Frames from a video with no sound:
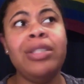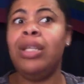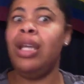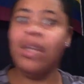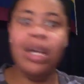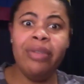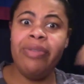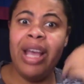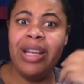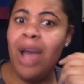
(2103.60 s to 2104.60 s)
Then come to
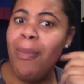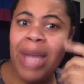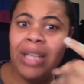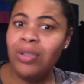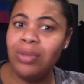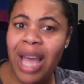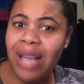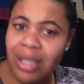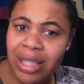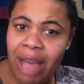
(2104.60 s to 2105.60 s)
find out back in
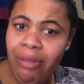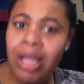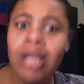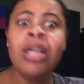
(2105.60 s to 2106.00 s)
2007,